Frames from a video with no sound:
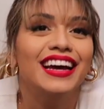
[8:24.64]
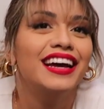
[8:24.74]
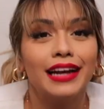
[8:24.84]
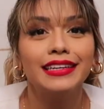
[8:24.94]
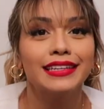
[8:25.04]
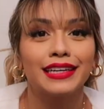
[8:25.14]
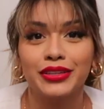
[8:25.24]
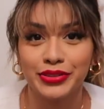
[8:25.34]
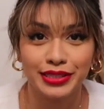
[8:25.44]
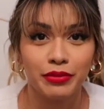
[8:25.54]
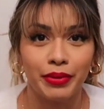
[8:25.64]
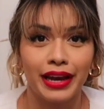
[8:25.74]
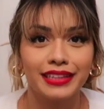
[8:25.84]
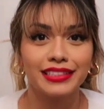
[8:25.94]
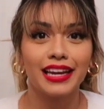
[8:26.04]
I need to get used to
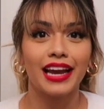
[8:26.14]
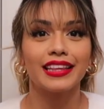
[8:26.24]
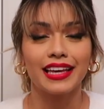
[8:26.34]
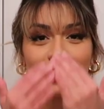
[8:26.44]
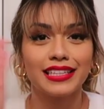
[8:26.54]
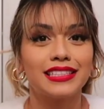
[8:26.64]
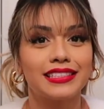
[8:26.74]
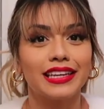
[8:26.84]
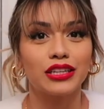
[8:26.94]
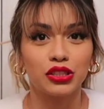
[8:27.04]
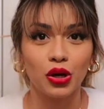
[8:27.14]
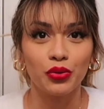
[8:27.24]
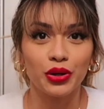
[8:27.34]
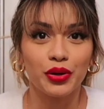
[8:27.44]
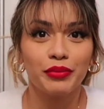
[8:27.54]
bangs again. Like this is like so
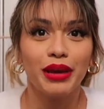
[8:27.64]
new to